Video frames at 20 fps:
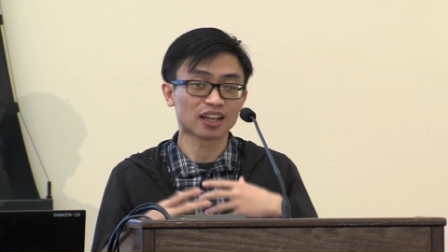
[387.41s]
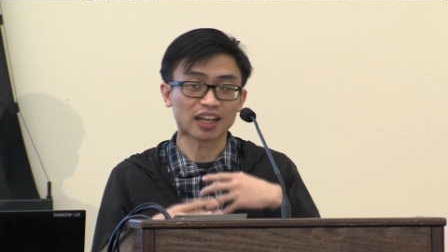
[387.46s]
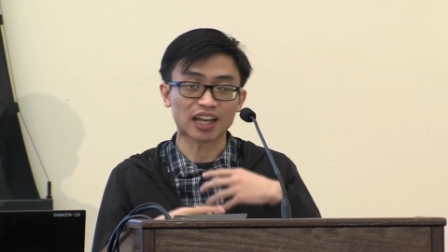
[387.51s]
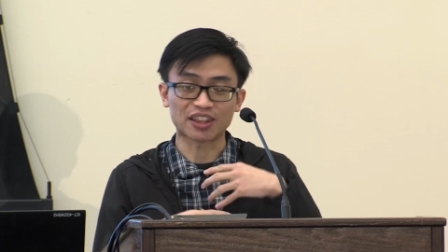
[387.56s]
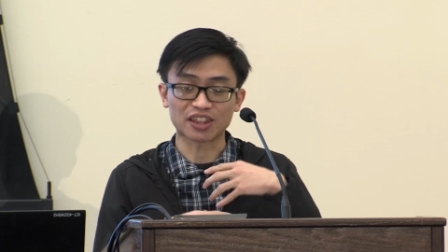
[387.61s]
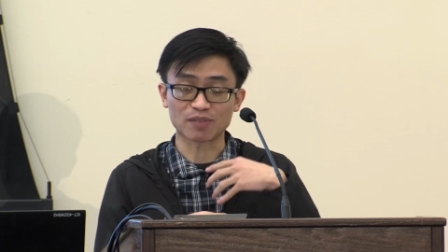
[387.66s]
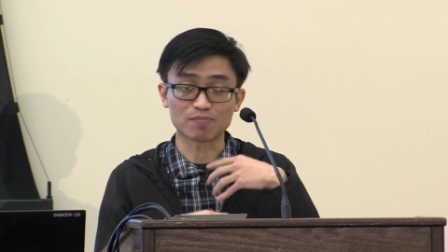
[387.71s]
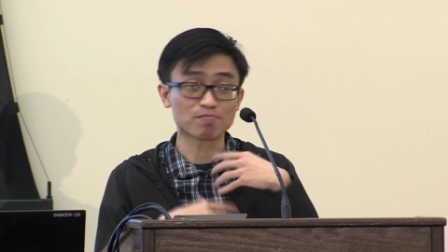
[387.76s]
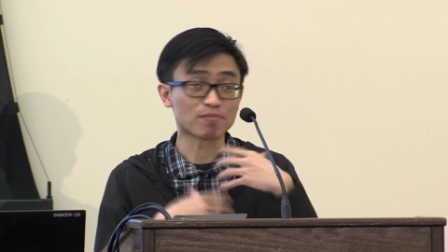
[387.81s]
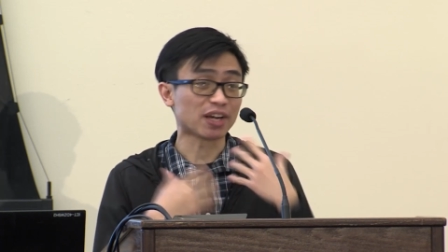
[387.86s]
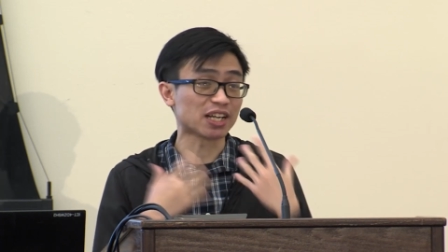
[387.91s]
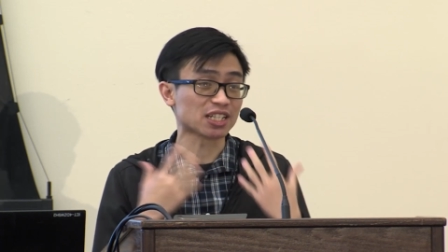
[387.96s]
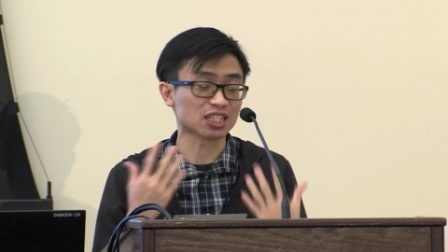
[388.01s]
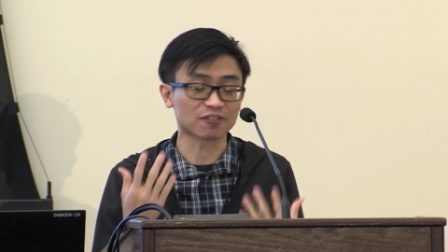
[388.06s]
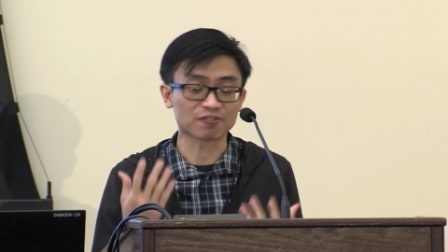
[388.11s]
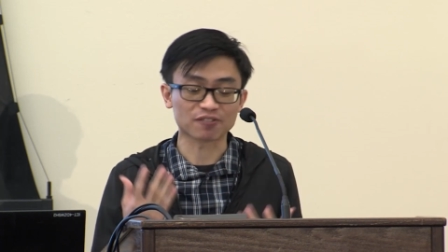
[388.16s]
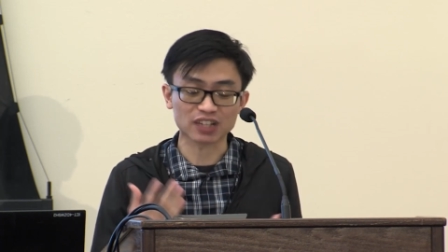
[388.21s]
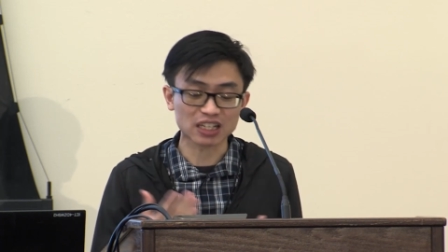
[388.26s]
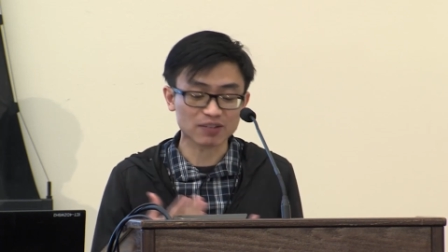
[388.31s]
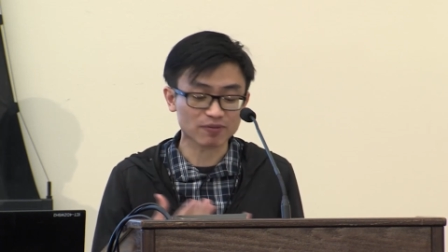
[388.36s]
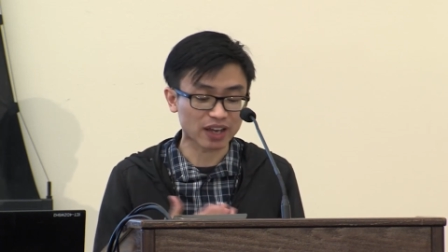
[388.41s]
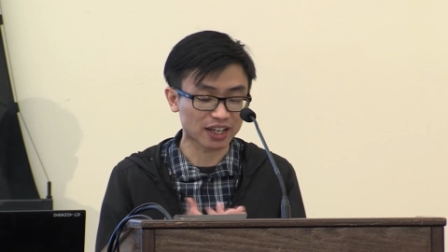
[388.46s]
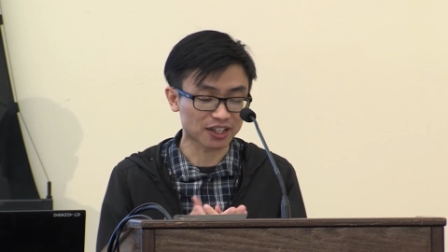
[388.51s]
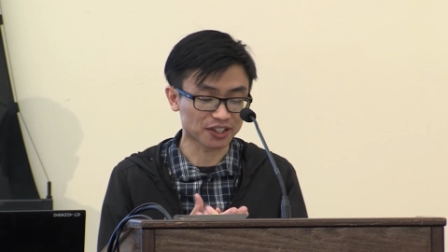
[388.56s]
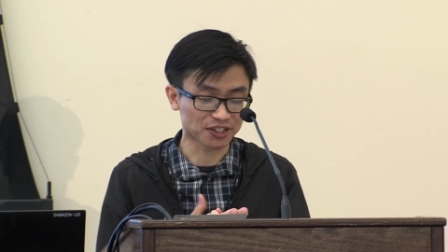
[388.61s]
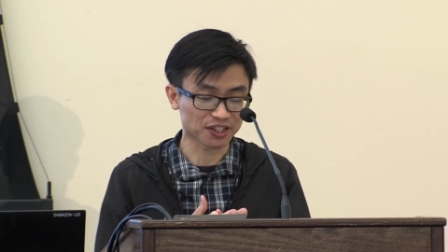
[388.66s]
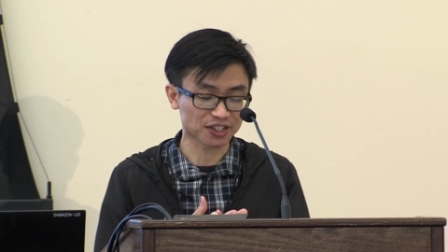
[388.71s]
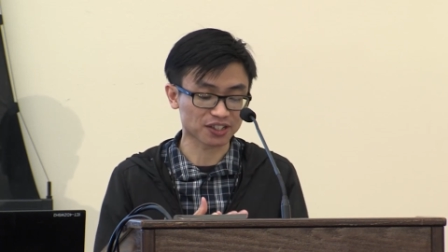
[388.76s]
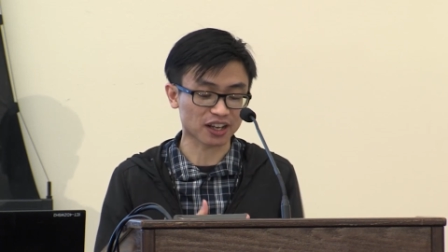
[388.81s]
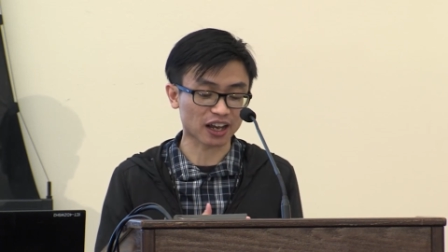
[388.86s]
in the mess of
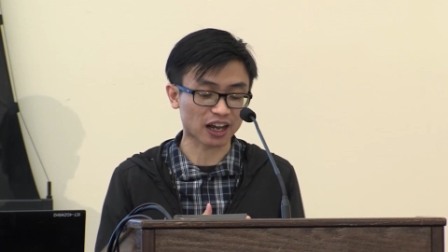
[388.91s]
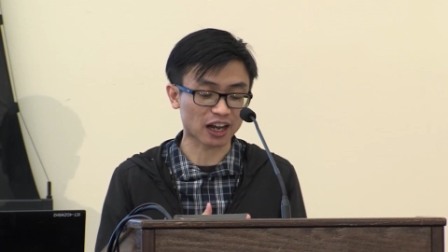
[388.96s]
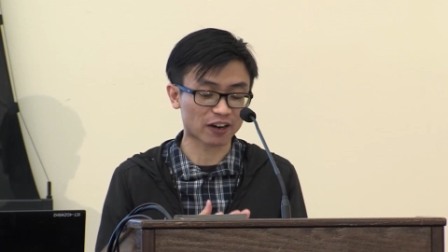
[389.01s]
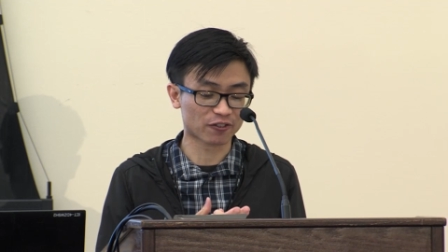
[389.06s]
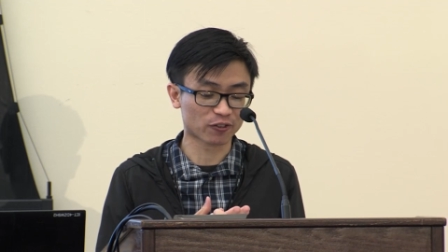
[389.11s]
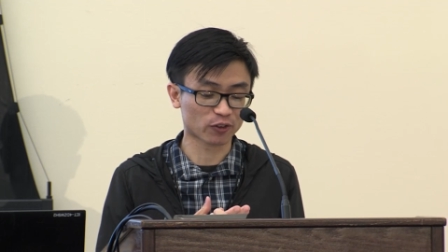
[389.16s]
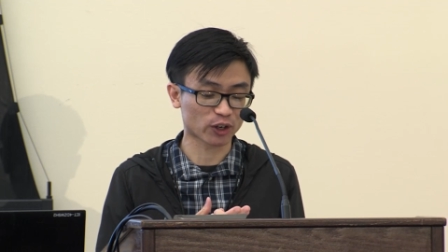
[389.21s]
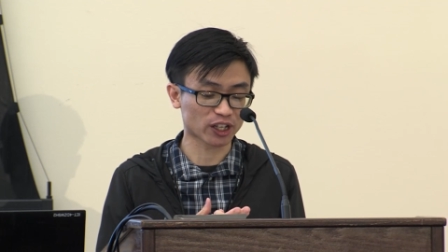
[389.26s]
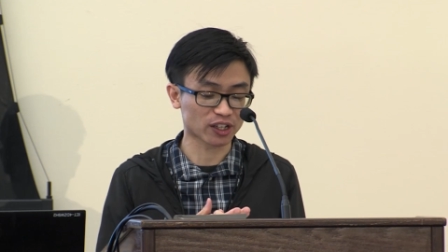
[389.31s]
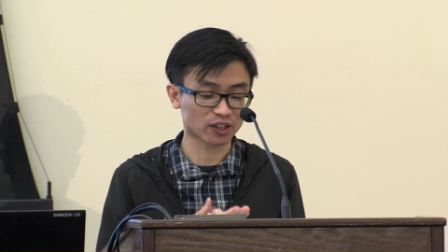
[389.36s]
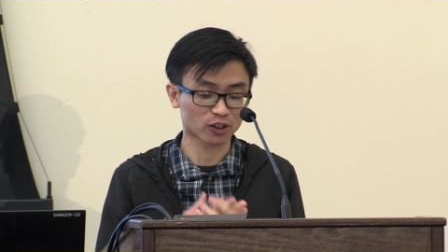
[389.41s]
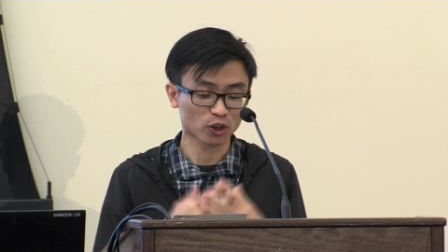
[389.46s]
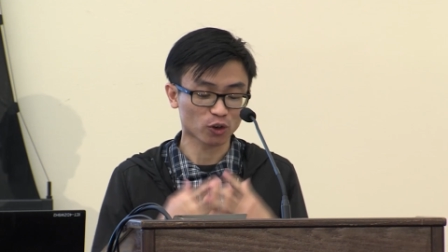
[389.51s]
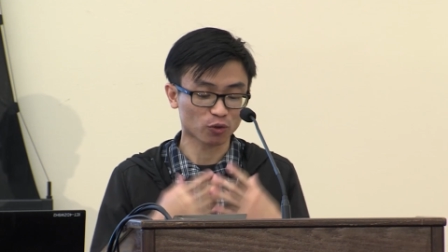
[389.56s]
emails that everyone